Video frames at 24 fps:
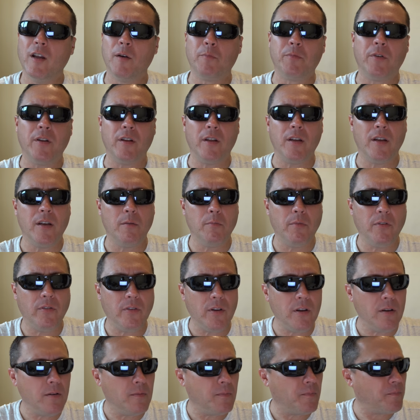it up to the
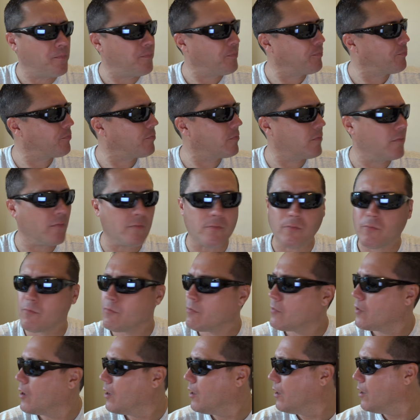embassy,
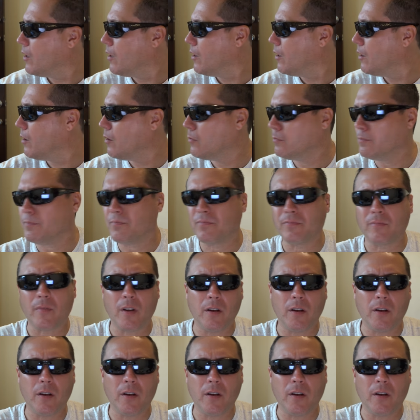and